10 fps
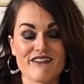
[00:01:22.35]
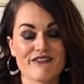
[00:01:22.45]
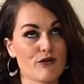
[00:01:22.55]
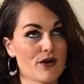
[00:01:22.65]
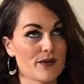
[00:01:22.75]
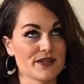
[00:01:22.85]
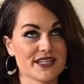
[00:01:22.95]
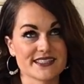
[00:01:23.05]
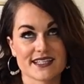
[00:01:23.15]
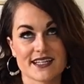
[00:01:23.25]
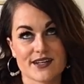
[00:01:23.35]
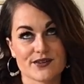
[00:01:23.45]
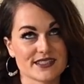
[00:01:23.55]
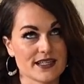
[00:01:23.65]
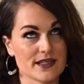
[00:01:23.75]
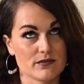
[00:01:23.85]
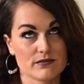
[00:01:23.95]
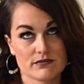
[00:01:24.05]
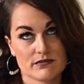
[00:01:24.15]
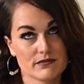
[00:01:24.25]
of 4 plates. And I was like,
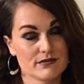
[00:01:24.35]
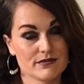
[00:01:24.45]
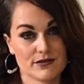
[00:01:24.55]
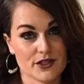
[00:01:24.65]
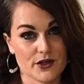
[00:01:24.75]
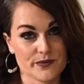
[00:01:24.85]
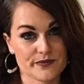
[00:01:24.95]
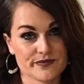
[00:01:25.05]
no,